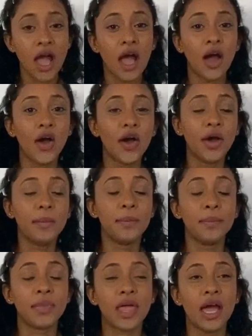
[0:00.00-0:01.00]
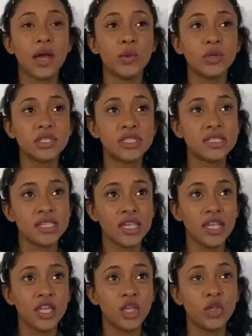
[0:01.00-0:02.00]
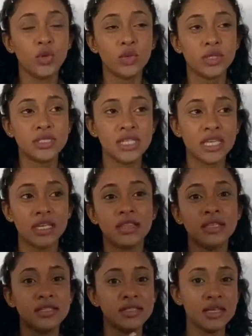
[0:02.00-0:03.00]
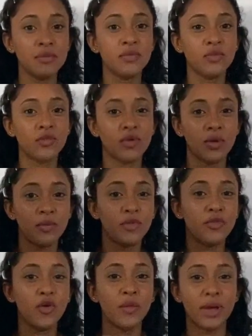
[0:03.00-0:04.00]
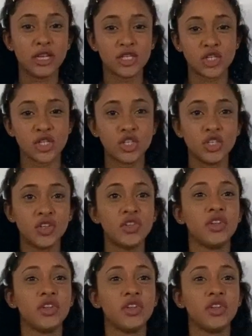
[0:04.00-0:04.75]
I would say you would take the same before mentioned